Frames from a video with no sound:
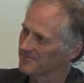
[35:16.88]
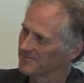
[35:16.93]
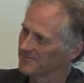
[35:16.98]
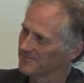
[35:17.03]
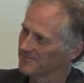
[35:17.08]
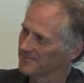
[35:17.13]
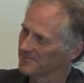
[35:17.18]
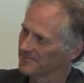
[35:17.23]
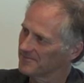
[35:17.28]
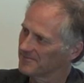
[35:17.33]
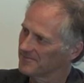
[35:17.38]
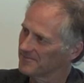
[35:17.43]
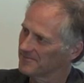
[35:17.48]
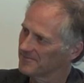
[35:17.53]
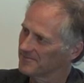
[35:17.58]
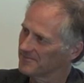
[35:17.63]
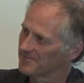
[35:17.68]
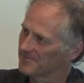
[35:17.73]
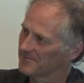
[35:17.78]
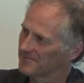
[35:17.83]

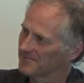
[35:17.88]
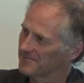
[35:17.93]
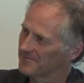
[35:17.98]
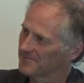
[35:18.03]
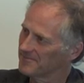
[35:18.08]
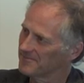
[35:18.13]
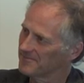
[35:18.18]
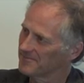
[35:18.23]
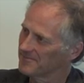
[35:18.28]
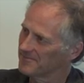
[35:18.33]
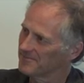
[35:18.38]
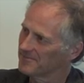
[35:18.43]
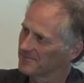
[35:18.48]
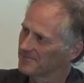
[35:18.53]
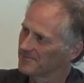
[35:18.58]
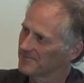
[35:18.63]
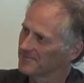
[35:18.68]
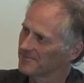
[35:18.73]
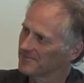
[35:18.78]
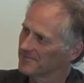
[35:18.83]

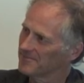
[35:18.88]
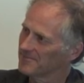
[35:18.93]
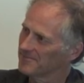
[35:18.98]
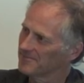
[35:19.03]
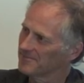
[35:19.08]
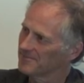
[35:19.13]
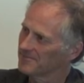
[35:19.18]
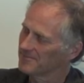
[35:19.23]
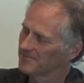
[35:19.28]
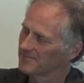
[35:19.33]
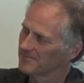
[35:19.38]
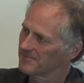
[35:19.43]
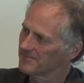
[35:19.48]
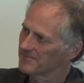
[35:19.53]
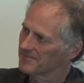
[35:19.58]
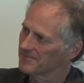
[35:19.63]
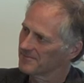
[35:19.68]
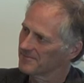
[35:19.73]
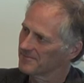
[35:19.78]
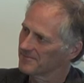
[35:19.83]

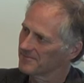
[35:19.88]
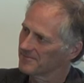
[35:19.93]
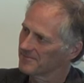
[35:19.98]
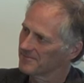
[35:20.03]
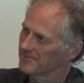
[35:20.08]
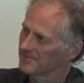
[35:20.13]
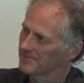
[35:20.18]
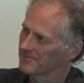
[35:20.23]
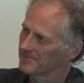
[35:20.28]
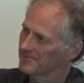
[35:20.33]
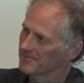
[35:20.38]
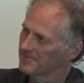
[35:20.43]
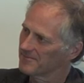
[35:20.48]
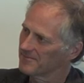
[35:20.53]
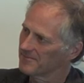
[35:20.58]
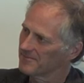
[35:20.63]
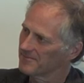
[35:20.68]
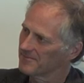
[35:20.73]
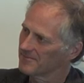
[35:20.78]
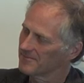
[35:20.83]

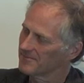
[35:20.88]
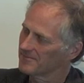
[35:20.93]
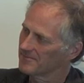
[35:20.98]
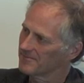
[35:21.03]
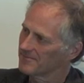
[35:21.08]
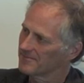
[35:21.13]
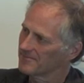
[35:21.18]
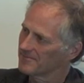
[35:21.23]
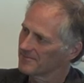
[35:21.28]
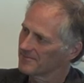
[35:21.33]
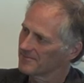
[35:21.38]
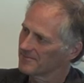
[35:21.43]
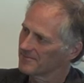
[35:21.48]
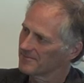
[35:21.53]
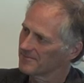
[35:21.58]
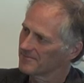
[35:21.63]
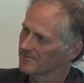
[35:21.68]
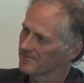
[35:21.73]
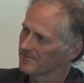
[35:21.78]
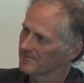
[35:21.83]

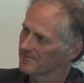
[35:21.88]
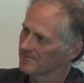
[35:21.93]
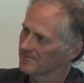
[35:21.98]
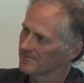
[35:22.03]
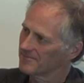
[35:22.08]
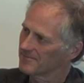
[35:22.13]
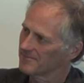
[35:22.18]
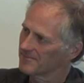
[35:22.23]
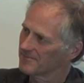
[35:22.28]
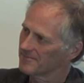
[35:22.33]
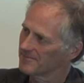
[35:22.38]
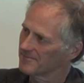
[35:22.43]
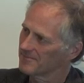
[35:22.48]
(silent)